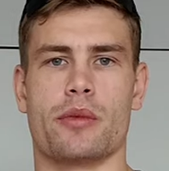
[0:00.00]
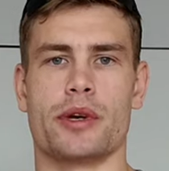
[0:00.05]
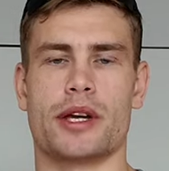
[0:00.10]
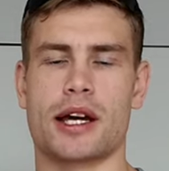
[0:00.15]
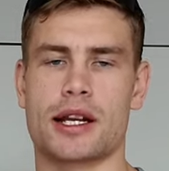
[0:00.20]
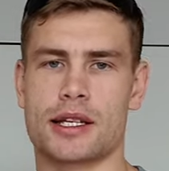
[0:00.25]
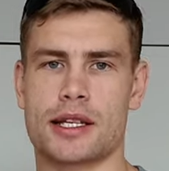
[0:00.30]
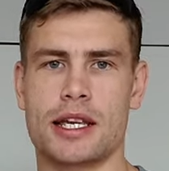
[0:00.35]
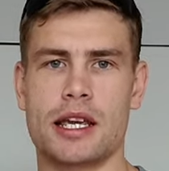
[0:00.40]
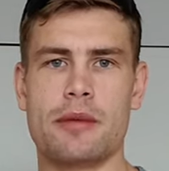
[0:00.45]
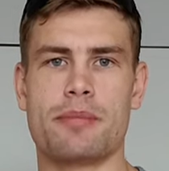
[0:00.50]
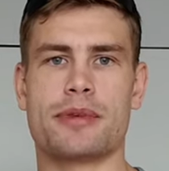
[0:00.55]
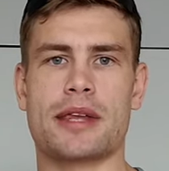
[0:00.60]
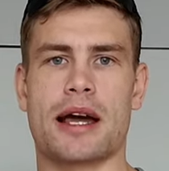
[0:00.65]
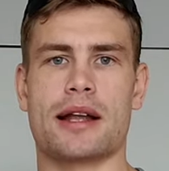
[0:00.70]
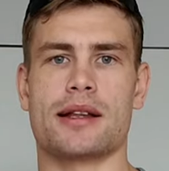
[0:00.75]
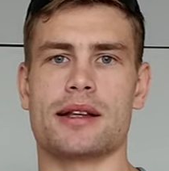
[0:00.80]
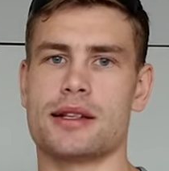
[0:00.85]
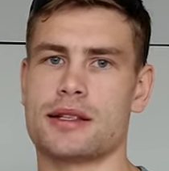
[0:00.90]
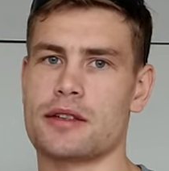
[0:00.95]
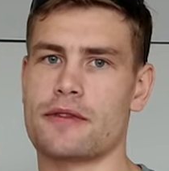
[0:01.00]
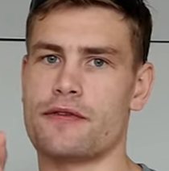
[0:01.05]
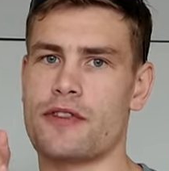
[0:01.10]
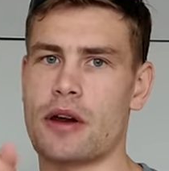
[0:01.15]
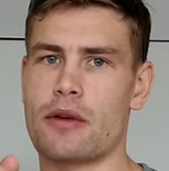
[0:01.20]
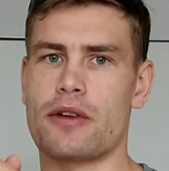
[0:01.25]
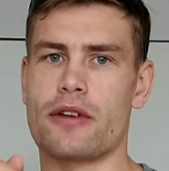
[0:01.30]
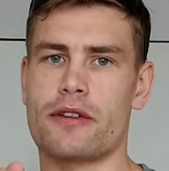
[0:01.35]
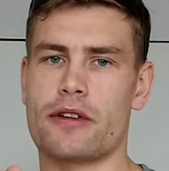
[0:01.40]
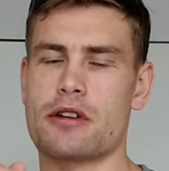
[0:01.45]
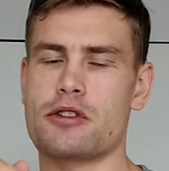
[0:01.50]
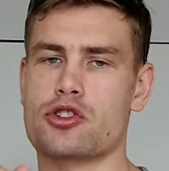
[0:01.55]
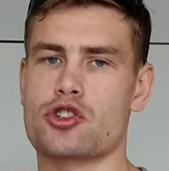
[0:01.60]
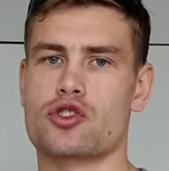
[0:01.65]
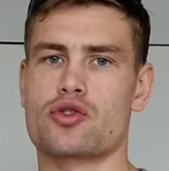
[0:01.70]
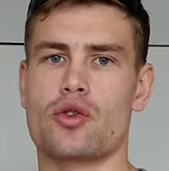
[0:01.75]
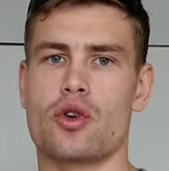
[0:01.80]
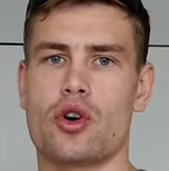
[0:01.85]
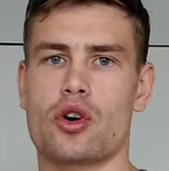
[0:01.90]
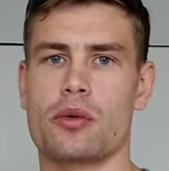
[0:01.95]
We gotta keep that. It's a very, very
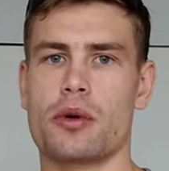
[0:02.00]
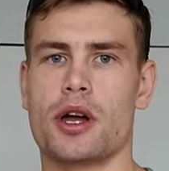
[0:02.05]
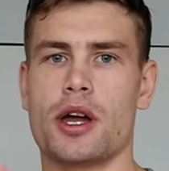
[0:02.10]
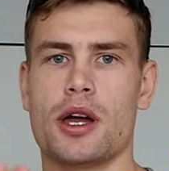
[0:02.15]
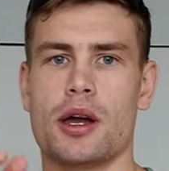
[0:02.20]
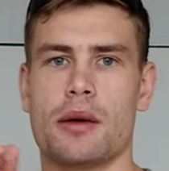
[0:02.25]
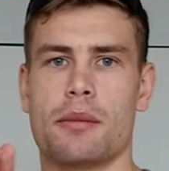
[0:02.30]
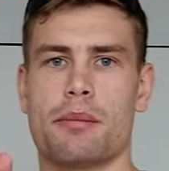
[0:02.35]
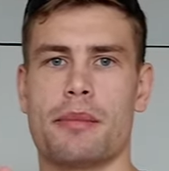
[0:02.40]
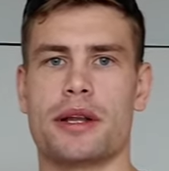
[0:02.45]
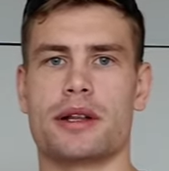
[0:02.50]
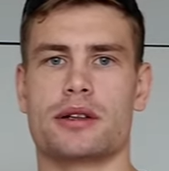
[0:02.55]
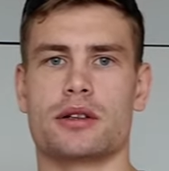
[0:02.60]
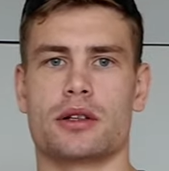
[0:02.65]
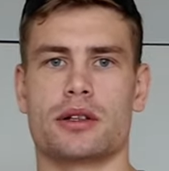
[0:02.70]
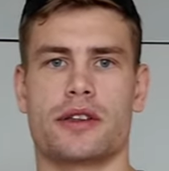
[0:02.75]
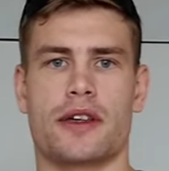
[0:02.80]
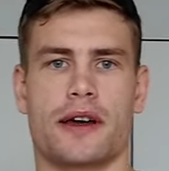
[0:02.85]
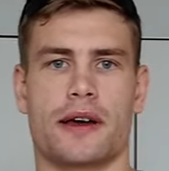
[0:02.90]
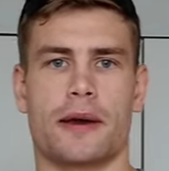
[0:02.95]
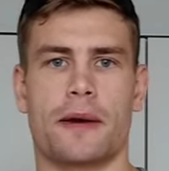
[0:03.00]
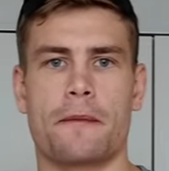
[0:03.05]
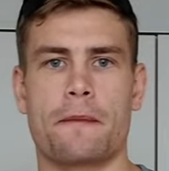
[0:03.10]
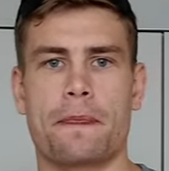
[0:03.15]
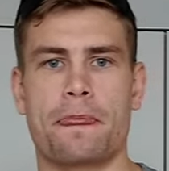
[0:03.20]
strong mental thing